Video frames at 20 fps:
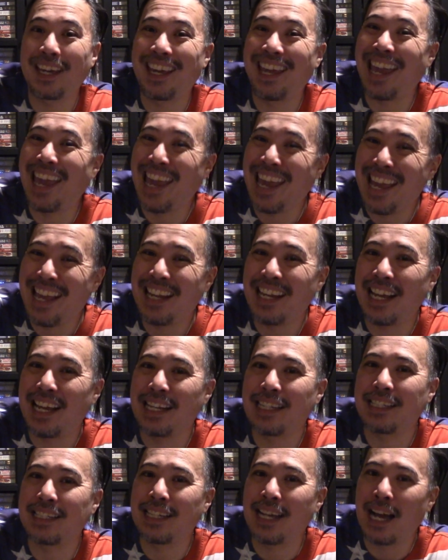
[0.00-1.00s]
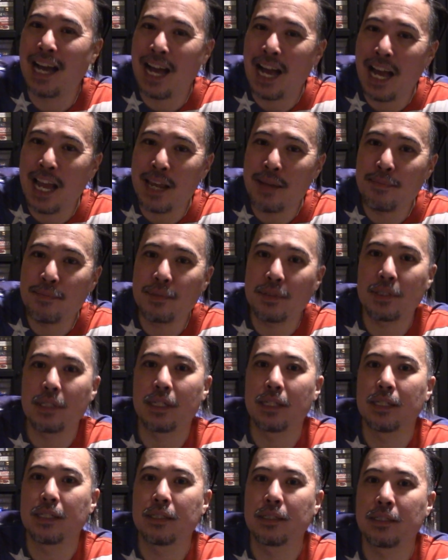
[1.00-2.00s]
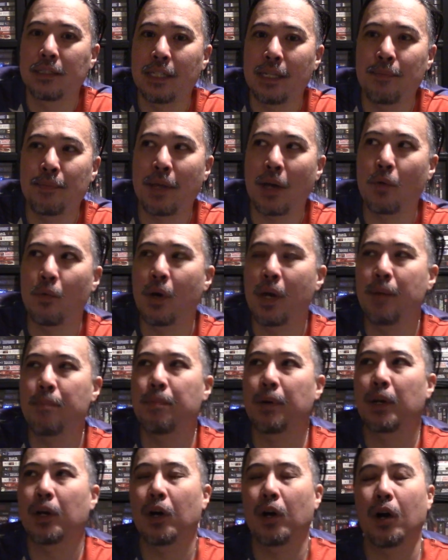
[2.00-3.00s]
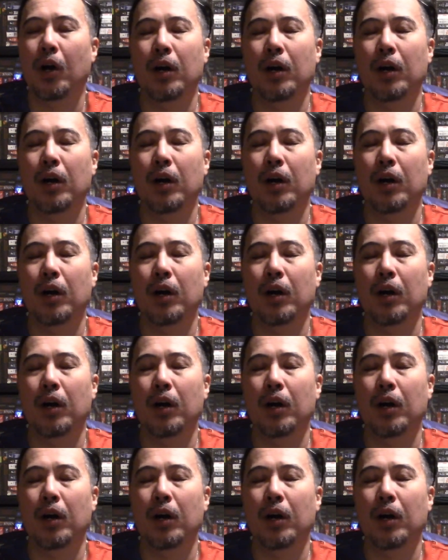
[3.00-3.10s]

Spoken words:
can at times seem that way, but